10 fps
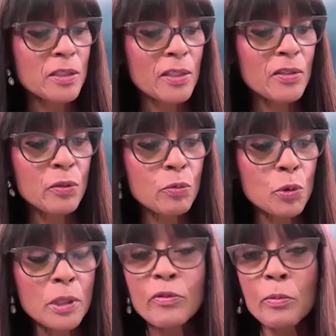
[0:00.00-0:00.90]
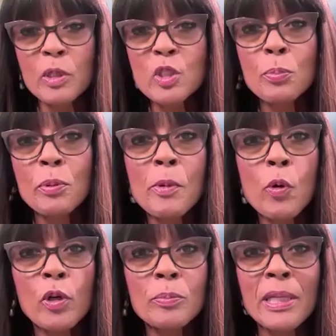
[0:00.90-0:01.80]
Does the ruling from the
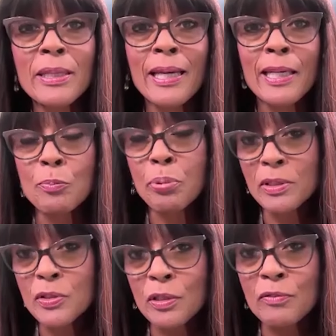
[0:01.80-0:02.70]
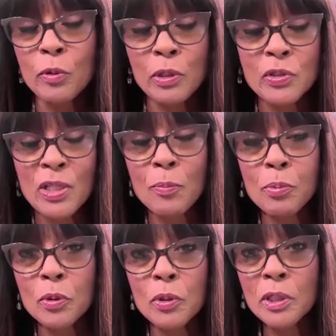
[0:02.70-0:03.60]
Supreme Court mean that a president, for
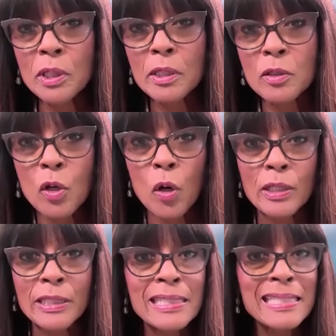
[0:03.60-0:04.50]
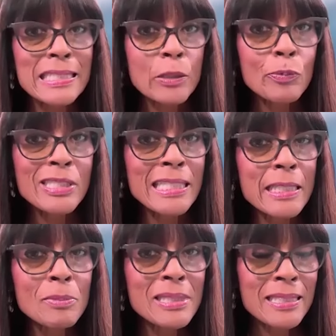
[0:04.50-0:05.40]
example, could call in SEAL
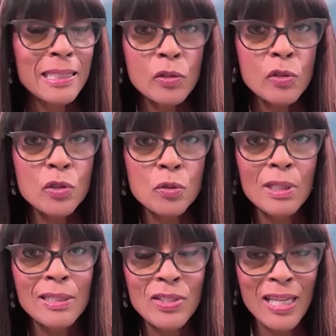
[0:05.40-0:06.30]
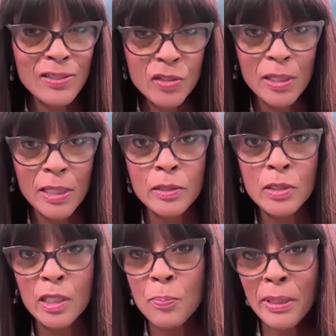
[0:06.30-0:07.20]
Team 6 to
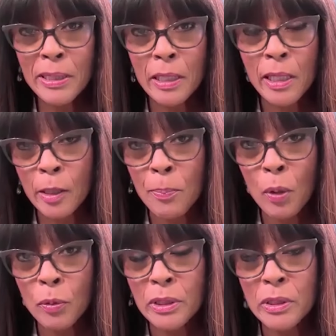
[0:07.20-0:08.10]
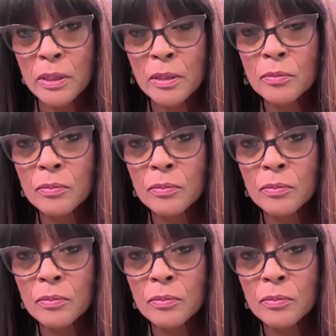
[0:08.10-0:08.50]
assassinate an, an opponent?